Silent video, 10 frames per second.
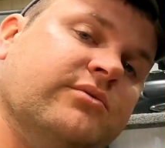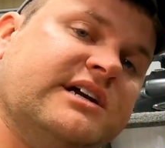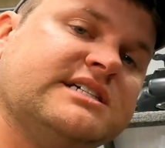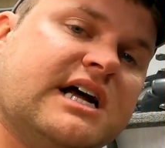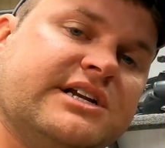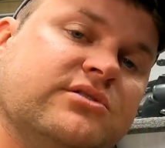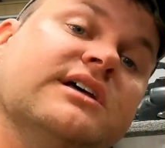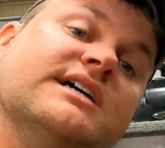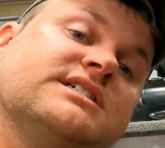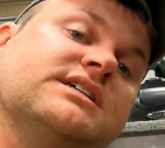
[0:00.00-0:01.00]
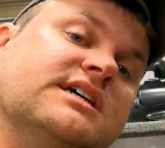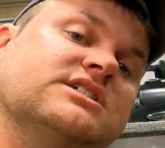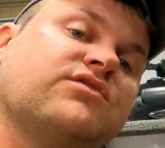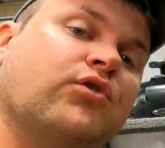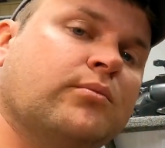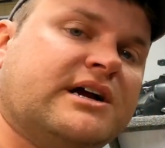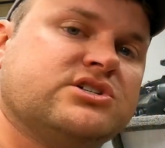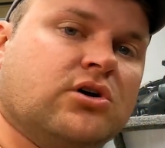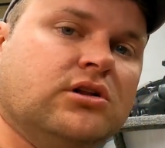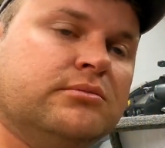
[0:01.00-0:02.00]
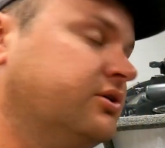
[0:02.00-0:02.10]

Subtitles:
the reason I do this is for my trolling